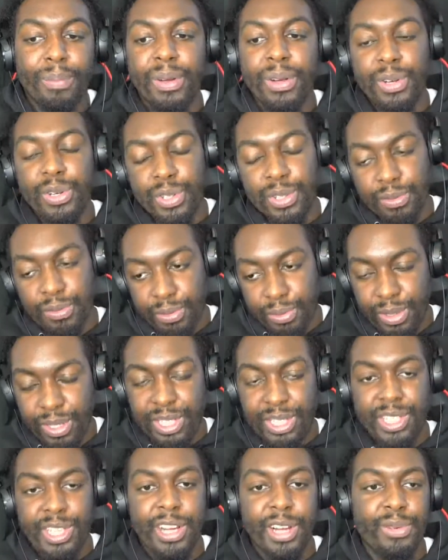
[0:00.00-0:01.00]
because of
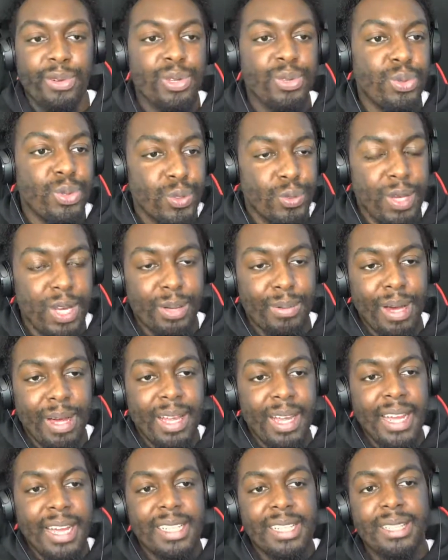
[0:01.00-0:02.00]
Teixeira, which we'll speak about
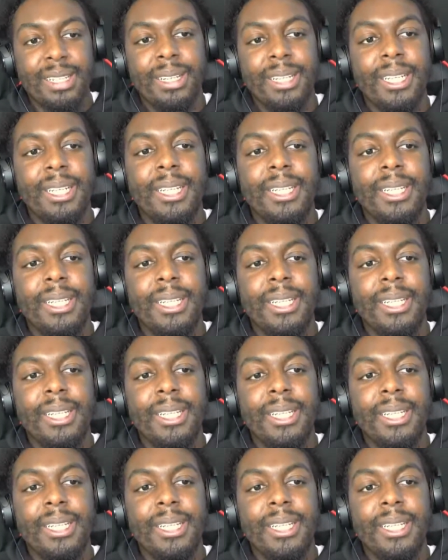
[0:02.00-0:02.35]
later.